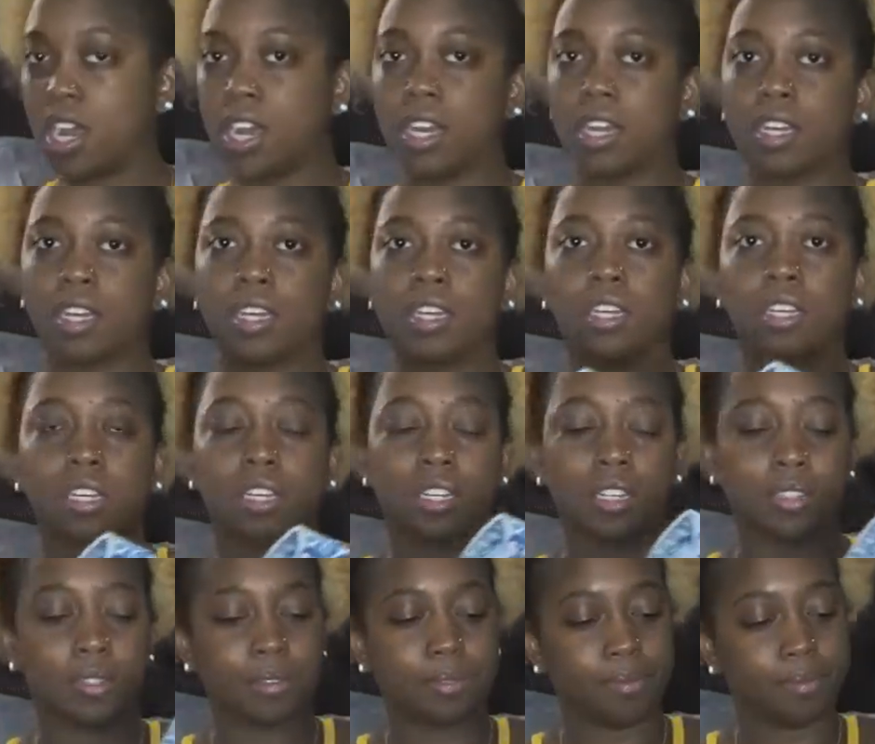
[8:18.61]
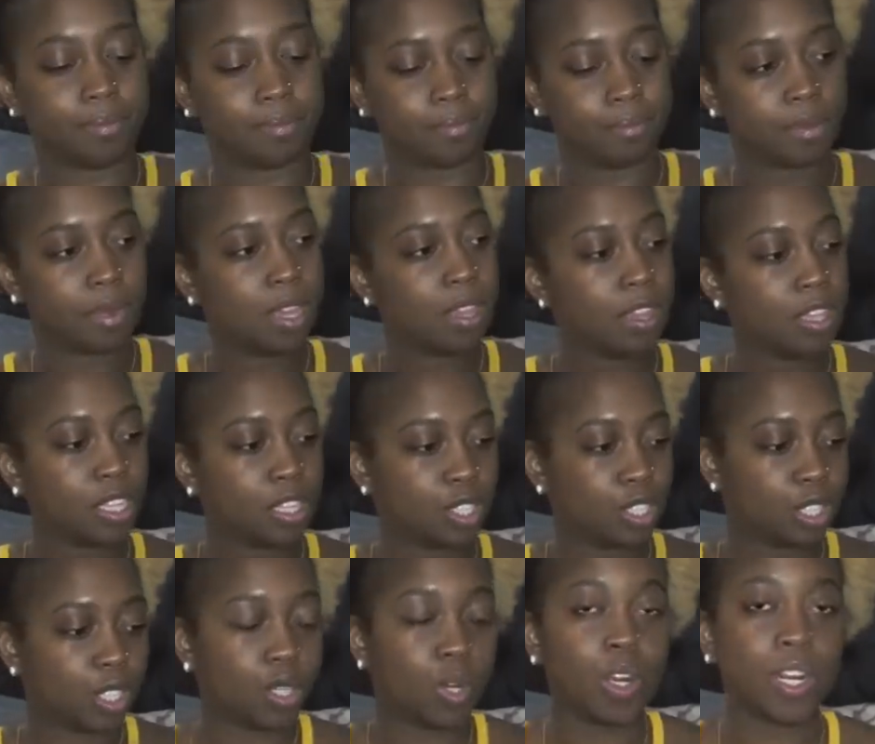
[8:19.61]
uh, these
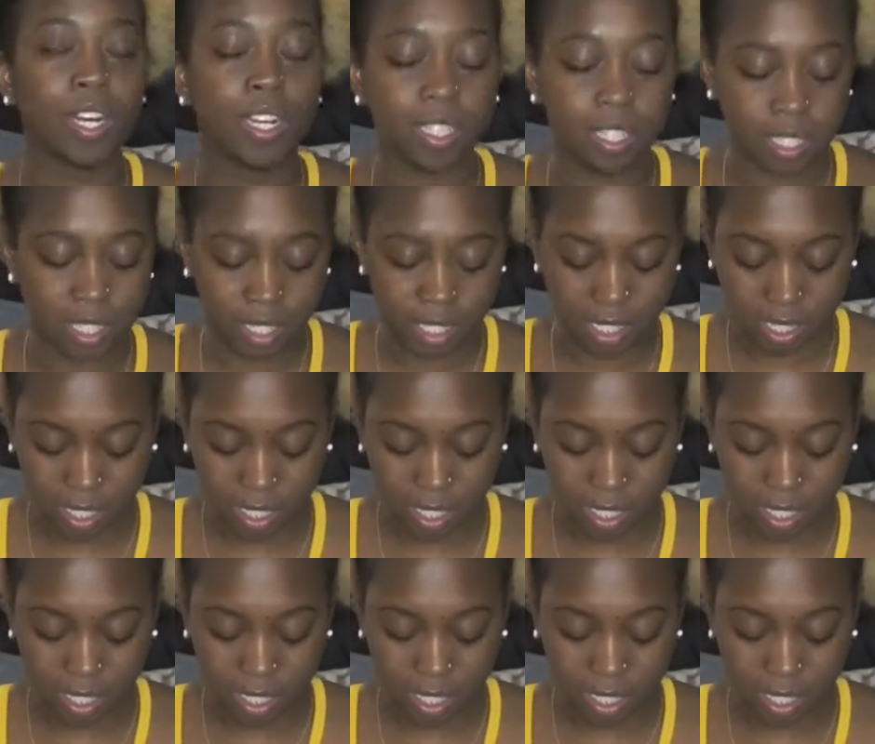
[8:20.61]
shorts